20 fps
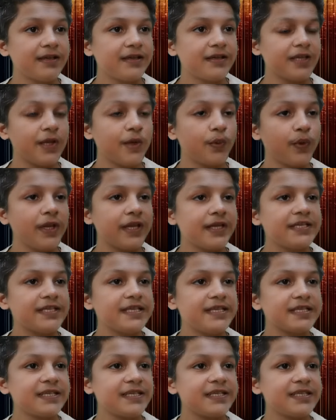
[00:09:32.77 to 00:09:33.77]
The villain
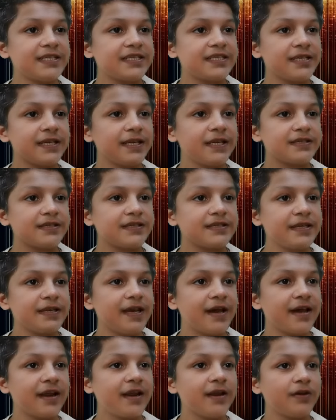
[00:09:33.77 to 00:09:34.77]
doesn't
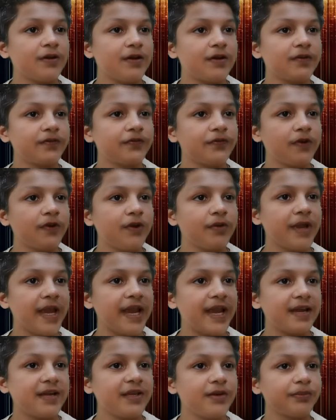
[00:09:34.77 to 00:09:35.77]
snarl or foam
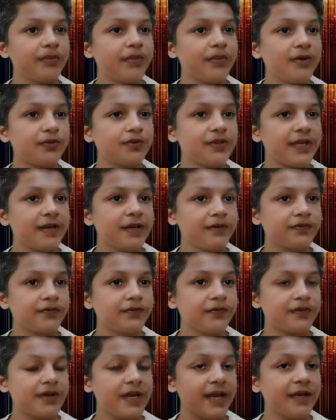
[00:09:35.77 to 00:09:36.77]
at the mouth enough,
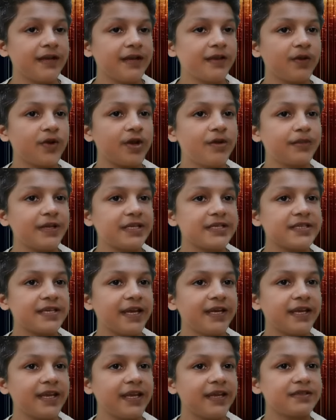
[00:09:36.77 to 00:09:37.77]
and the comic
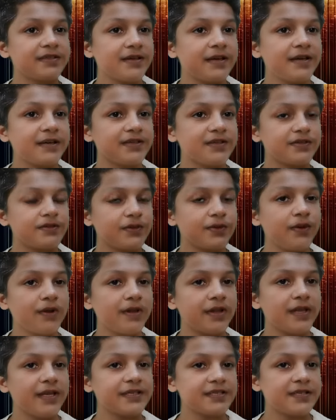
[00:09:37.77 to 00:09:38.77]
sidekicks are so
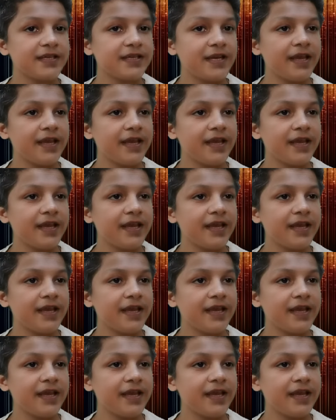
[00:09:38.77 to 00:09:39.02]
clished